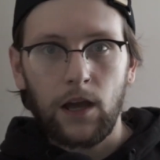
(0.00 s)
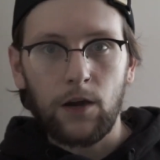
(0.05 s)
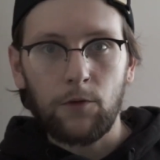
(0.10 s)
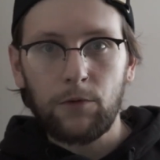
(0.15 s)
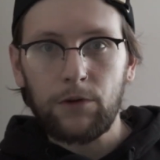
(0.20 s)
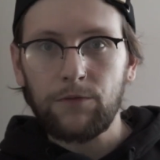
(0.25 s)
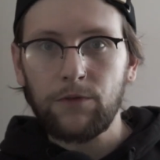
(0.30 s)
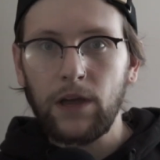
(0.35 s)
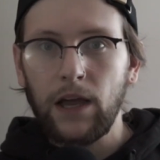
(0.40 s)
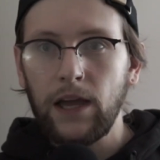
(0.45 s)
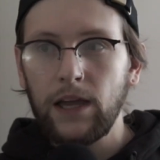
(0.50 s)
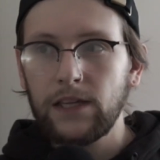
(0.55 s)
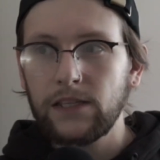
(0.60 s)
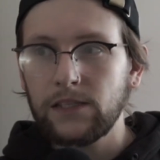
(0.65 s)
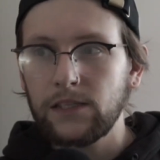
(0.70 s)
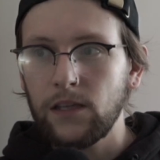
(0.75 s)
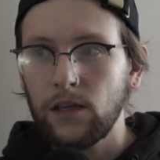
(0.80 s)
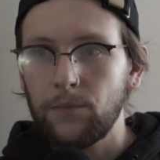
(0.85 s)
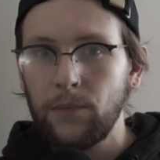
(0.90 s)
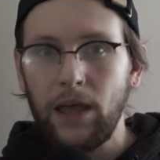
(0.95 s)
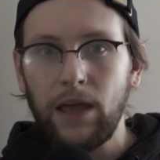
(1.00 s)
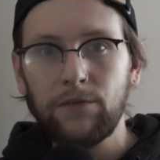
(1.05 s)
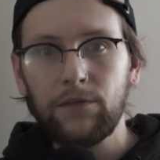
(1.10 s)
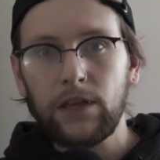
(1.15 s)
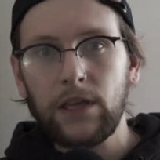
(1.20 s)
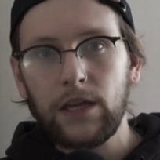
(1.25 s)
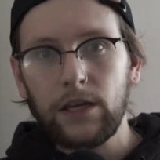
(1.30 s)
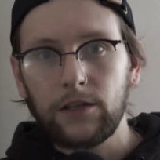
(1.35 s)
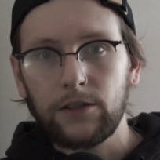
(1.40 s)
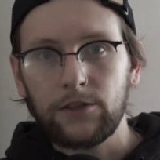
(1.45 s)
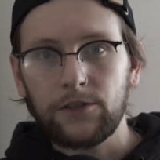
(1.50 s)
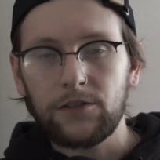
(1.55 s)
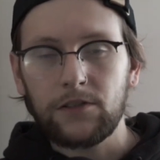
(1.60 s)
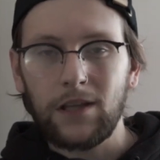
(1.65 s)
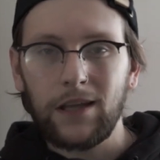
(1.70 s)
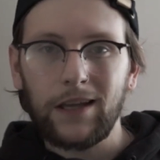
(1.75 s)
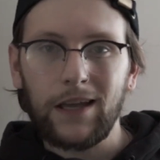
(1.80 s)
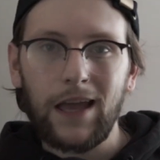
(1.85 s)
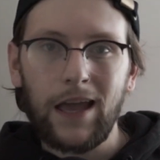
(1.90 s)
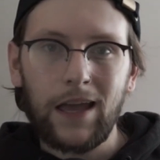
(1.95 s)
We've got some heavy hitters
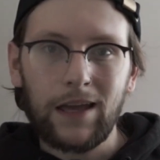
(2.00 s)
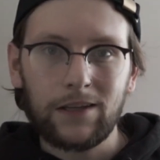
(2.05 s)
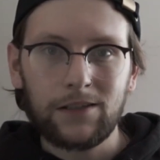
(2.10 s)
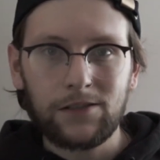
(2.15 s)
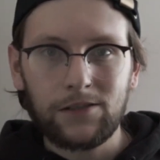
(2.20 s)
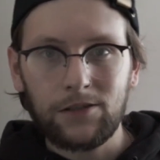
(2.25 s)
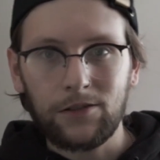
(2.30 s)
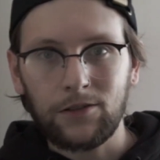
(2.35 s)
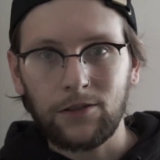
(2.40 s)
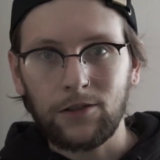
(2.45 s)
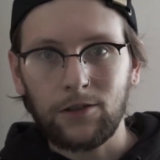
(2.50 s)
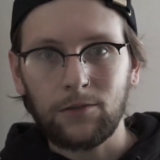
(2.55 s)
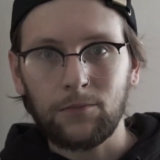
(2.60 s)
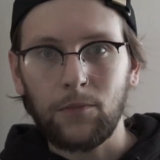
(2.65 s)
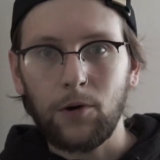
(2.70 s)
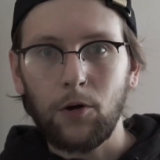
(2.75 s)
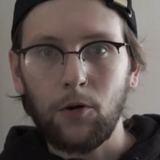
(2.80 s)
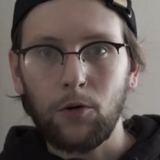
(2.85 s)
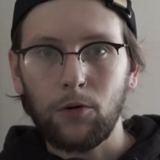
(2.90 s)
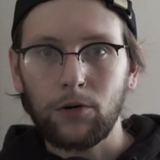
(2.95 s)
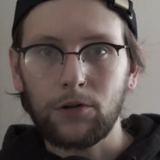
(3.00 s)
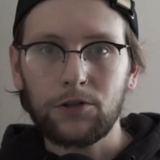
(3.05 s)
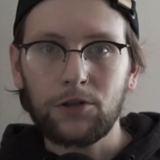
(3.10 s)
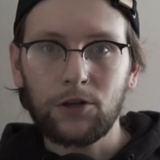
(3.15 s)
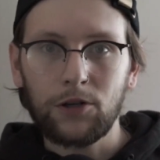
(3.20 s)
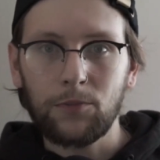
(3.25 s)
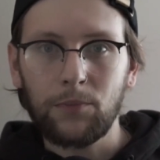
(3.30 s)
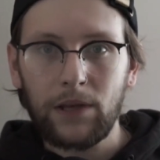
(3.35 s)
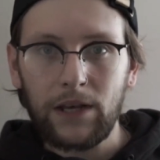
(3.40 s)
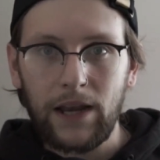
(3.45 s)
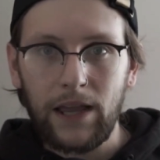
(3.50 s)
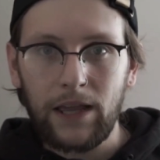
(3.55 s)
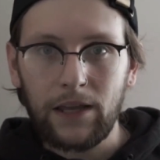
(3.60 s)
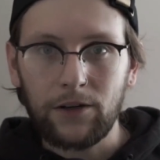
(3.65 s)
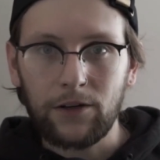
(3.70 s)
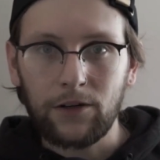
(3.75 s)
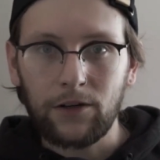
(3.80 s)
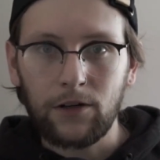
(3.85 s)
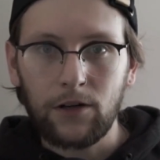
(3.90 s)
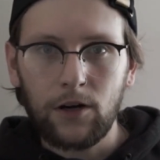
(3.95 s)
like Xterm or
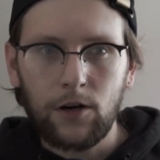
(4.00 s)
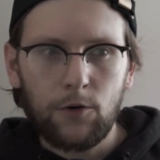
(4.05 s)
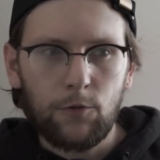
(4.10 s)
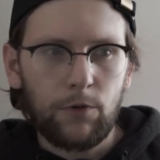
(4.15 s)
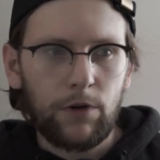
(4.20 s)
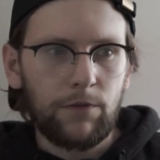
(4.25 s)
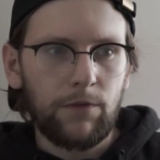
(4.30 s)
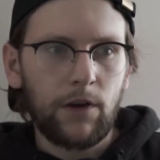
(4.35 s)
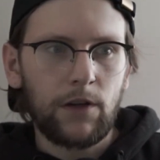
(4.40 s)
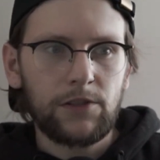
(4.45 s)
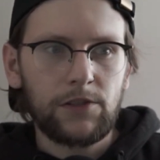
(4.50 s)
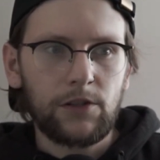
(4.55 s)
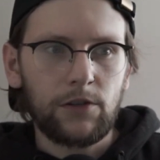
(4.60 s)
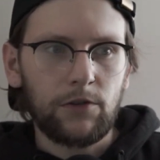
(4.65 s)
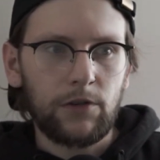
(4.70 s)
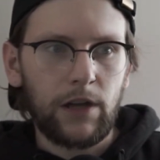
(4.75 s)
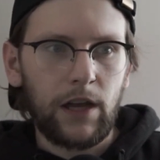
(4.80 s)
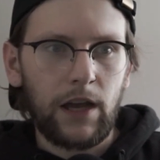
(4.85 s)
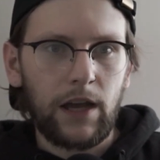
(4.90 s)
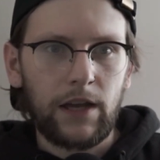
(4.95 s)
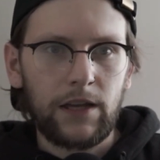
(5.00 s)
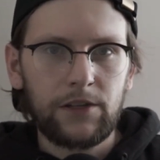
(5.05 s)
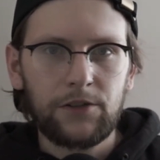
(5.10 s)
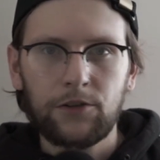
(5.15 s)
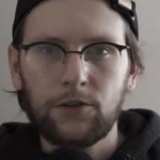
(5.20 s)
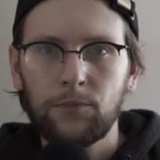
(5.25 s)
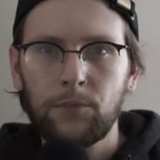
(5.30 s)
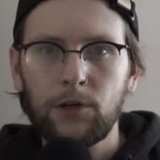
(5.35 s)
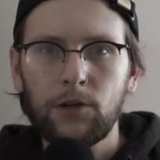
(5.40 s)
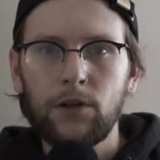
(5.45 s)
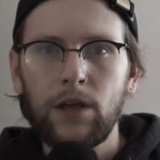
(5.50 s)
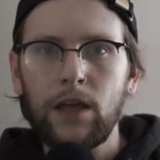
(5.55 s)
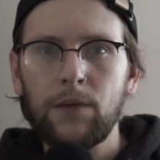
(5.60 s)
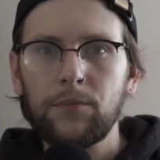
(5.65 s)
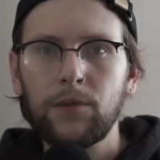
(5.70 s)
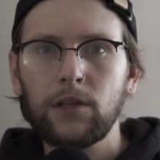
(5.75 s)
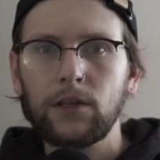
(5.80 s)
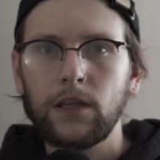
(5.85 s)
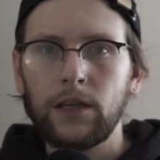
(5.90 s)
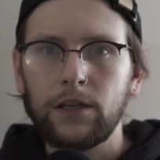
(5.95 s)
Terminator. We've also got terminal
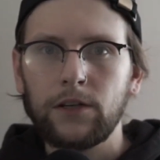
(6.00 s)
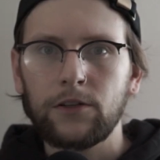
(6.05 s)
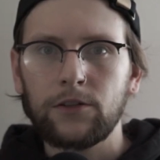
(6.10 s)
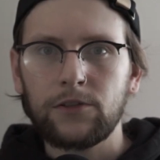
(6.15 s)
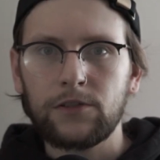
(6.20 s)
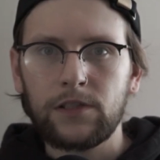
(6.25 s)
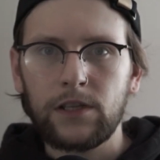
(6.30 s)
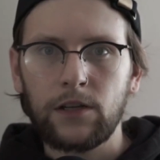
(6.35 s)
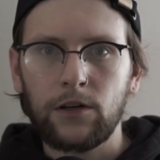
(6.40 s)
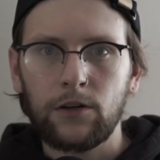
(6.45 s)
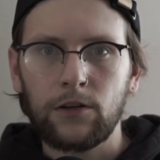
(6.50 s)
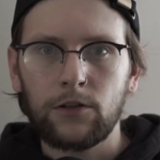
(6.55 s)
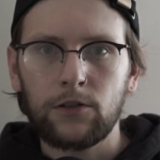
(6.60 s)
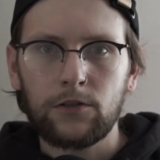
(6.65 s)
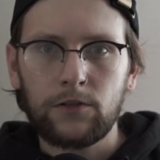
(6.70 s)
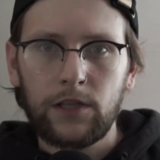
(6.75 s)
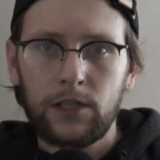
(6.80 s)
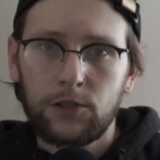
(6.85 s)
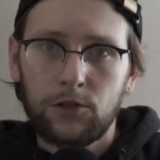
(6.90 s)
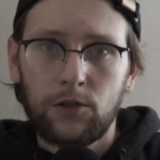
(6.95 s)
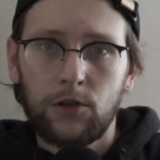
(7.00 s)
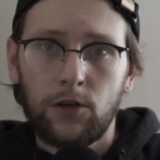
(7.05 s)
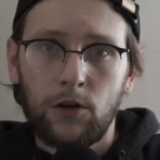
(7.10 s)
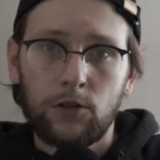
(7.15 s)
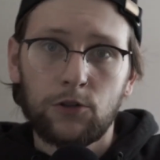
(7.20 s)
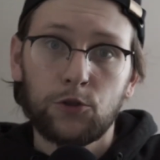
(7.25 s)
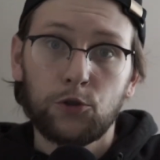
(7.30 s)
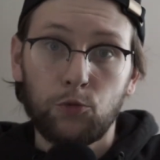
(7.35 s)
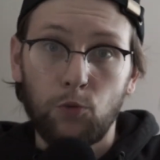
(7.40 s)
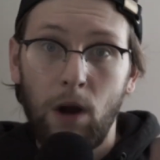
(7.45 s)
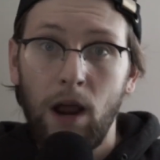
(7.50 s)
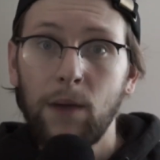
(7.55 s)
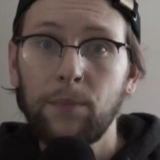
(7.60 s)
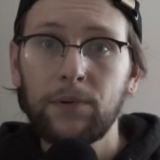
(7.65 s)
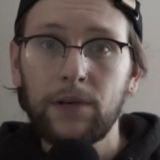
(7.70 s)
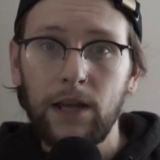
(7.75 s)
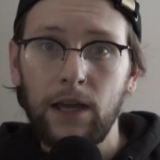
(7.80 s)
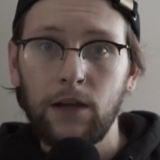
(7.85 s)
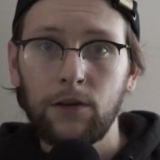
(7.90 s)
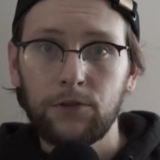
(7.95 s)
emulators that are
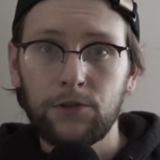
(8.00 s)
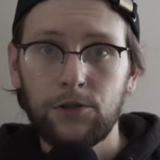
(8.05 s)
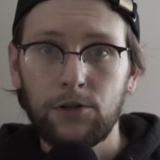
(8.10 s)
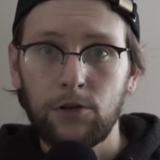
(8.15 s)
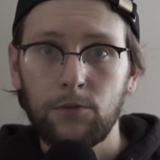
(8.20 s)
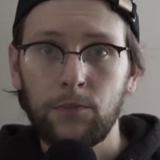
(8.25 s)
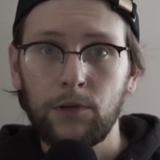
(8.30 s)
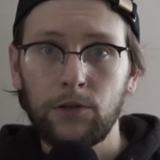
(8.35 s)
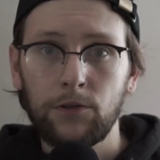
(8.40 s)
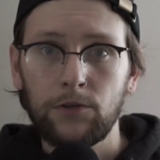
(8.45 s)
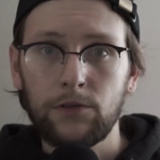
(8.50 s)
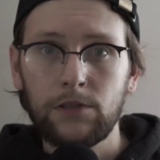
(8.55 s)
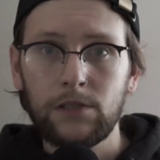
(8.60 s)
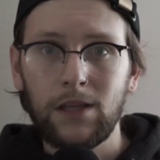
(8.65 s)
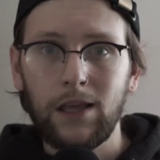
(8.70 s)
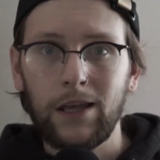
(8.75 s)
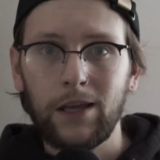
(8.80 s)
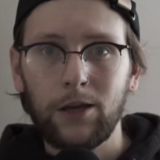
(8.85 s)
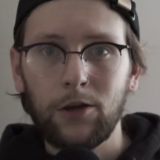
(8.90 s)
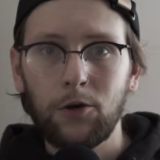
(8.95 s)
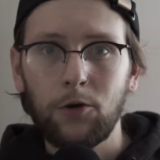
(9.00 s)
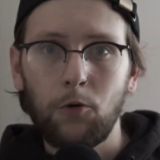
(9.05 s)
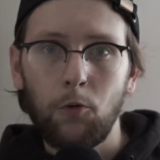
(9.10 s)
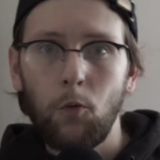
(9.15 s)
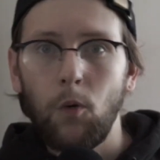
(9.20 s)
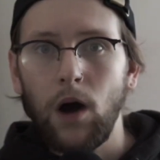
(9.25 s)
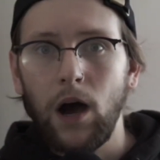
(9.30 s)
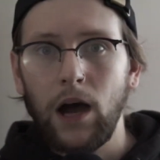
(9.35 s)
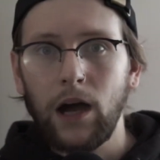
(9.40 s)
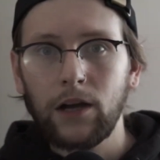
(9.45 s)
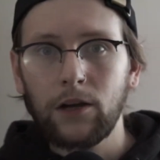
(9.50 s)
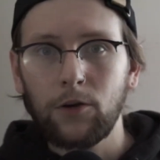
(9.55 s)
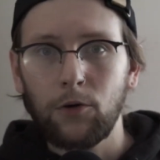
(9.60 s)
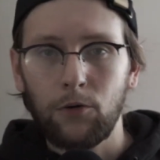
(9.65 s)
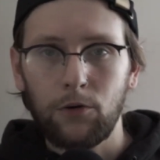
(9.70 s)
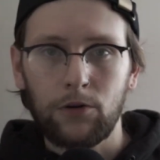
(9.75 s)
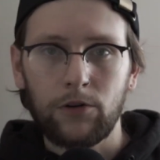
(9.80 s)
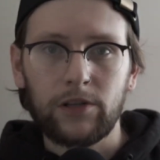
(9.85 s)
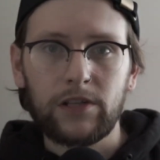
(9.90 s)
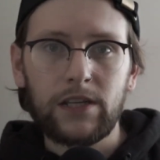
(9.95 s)
drop-down terminals like Guac
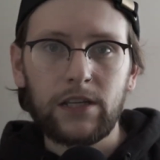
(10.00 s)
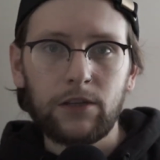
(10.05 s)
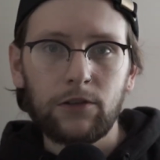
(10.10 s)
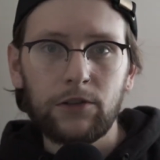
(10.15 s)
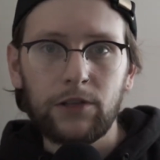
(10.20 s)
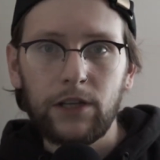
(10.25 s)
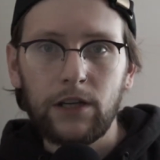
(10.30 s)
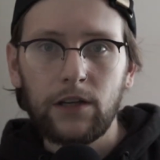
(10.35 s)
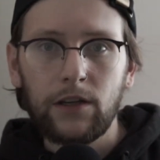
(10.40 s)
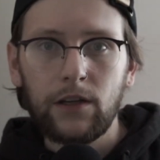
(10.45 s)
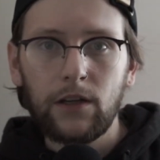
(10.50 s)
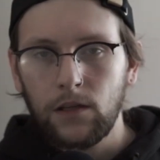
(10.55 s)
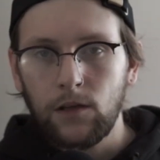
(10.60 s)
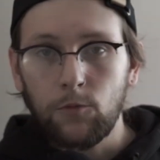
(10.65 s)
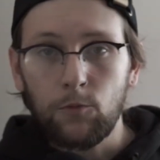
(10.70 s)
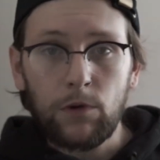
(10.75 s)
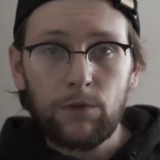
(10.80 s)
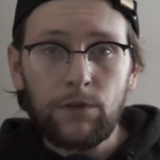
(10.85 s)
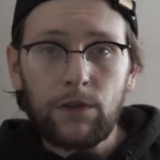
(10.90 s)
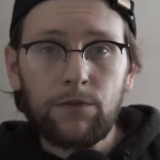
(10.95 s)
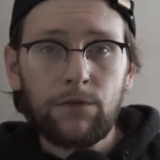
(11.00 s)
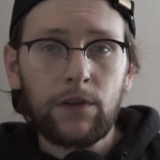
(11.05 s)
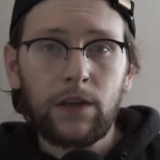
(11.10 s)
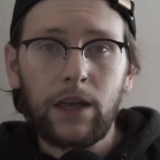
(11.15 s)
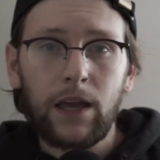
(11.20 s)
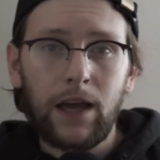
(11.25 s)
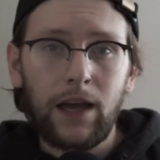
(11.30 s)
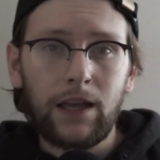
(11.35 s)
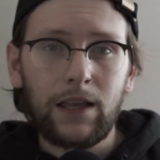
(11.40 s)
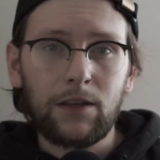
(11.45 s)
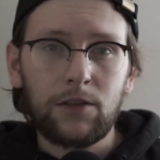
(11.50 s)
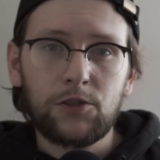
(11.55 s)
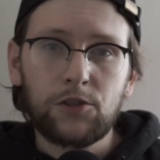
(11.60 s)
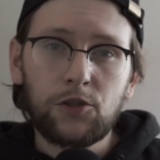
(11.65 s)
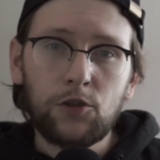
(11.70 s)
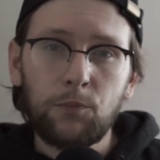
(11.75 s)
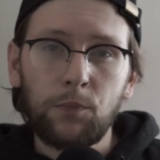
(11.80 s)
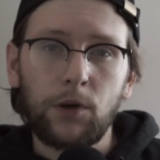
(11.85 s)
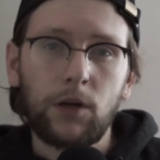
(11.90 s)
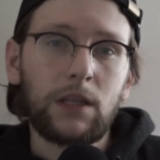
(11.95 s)
or Tilda. We've even got
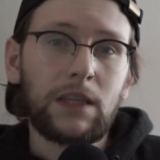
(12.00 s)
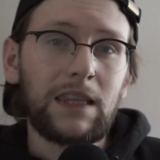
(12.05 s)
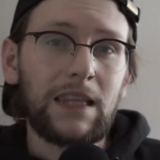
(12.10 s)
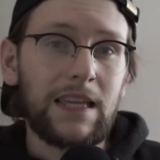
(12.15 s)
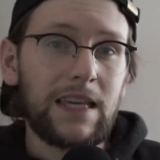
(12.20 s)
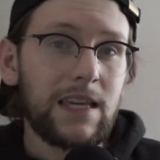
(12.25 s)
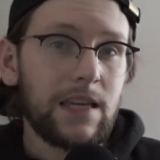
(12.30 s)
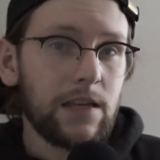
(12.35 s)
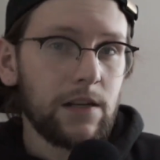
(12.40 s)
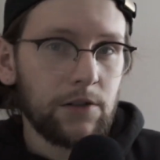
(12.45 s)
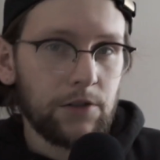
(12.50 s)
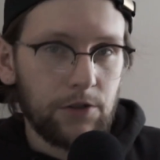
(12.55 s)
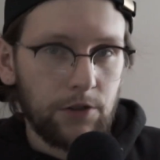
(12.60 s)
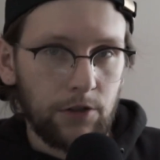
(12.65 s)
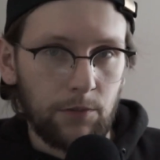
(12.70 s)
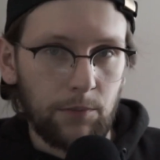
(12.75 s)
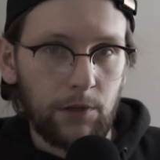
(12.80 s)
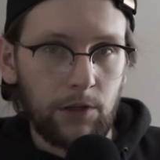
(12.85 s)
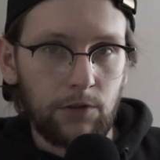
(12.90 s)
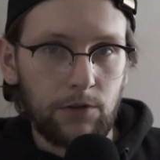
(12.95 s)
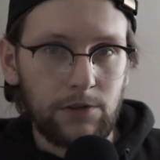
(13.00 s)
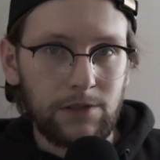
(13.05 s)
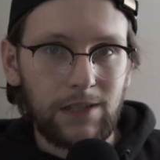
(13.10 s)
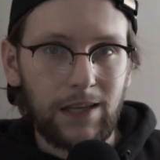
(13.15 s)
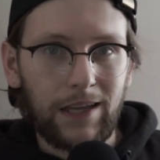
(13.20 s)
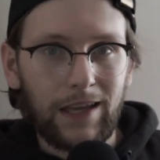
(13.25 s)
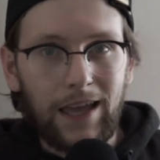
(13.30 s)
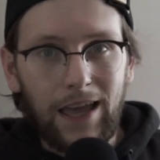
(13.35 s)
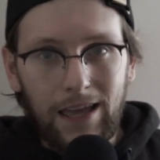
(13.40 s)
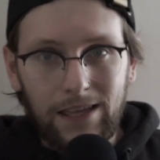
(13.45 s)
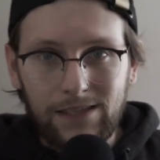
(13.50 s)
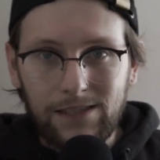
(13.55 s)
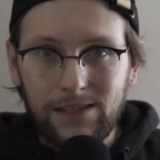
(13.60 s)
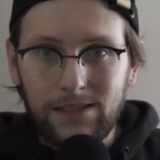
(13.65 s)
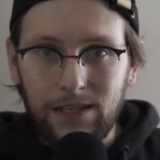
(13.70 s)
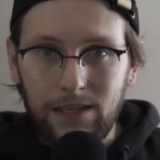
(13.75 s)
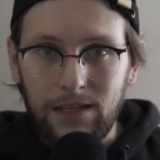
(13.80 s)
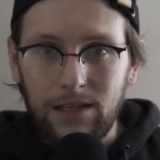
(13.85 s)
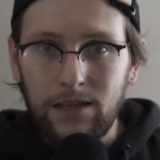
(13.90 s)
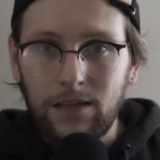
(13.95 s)
super lean terminals like
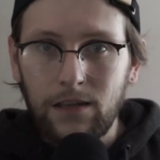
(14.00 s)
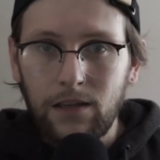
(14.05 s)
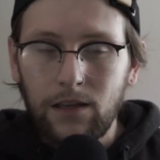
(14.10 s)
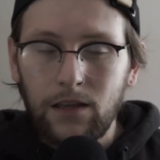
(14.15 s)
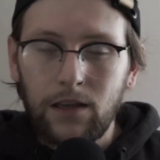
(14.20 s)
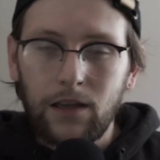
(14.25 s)
ST.